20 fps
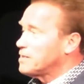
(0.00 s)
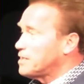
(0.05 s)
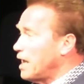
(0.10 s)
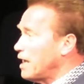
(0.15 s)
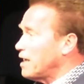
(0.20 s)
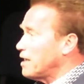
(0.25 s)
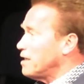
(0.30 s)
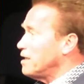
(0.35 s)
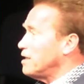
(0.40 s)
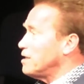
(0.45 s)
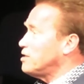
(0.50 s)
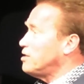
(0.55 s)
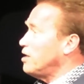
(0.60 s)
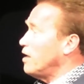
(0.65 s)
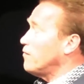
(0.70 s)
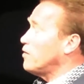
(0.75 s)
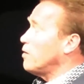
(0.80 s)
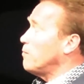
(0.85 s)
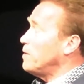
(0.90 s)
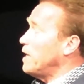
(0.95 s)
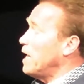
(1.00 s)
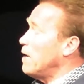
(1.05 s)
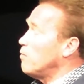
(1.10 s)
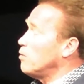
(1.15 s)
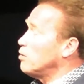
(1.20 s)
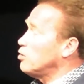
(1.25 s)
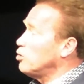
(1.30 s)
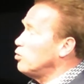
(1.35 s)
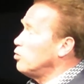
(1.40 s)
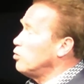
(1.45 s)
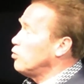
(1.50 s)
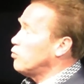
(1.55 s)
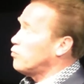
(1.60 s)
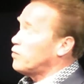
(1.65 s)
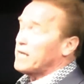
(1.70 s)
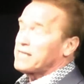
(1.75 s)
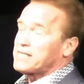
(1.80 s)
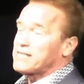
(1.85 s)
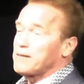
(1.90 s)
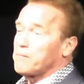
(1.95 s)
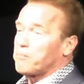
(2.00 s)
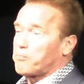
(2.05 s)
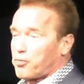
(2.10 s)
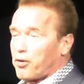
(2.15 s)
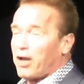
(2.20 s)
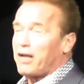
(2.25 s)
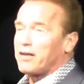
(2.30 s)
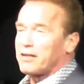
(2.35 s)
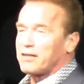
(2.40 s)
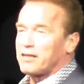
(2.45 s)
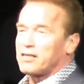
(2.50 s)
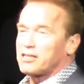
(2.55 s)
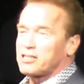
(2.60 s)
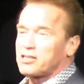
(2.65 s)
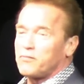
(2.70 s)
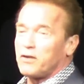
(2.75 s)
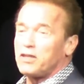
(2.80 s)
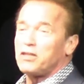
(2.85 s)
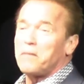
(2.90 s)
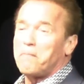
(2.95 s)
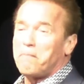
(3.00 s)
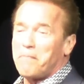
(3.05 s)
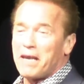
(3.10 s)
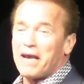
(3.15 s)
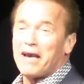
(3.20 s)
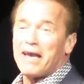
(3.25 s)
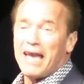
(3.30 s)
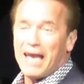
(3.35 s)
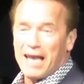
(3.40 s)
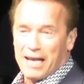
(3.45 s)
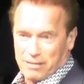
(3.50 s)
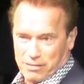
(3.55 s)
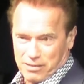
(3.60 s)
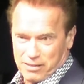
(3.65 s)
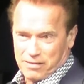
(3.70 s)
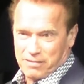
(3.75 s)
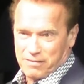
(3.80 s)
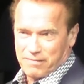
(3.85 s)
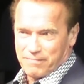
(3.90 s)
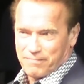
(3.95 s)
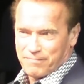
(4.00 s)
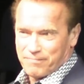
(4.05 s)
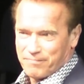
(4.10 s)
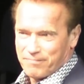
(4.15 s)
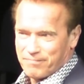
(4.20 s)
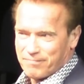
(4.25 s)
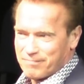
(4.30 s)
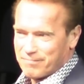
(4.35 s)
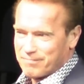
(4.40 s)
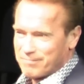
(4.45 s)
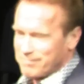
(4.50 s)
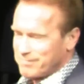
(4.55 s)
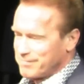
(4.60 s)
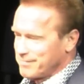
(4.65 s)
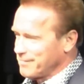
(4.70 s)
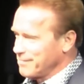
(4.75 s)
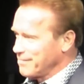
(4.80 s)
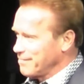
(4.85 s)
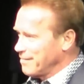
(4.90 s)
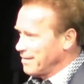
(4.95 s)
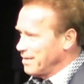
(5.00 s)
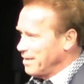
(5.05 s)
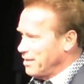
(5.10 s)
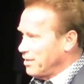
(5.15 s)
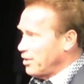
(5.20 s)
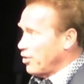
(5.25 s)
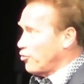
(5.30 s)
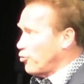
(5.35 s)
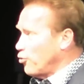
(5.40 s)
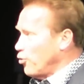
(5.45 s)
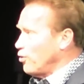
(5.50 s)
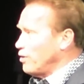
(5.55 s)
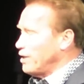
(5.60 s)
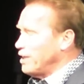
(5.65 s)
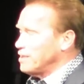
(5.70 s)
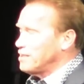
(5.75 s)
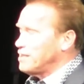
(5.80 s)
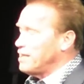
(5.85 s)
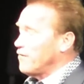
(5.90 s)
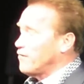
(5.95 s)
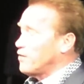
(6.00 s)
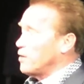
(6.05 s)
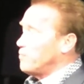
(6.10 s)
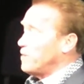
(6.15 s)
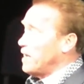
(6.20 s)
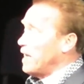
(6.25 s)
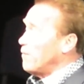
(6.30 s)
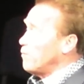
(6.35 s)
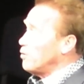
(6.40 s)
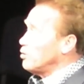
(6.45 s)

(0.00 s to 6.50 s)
Second is you have to be able to wrestle predators with your bare hands. The third is you have to be